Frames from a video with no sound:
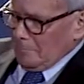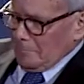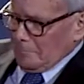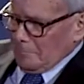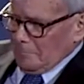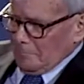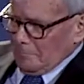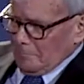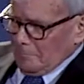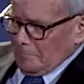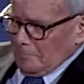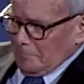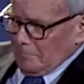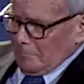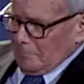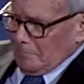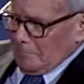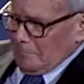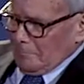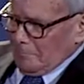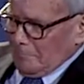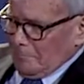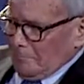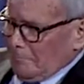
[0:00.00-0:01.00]

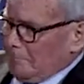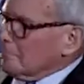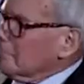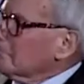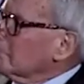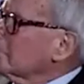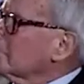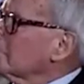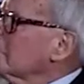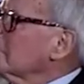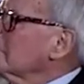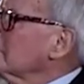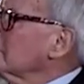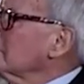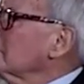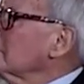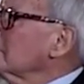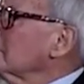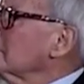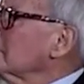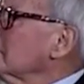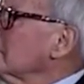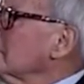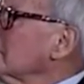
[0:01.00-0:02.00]

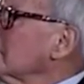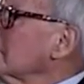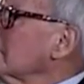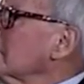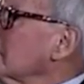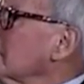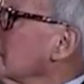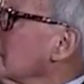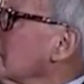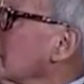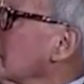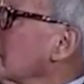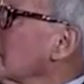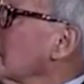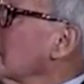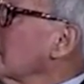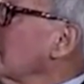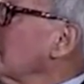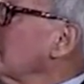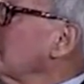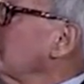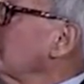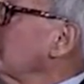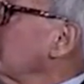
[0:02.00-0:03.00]

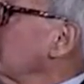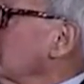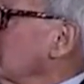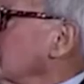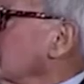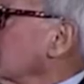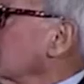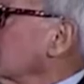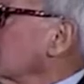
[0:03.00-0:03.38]
(not speaking)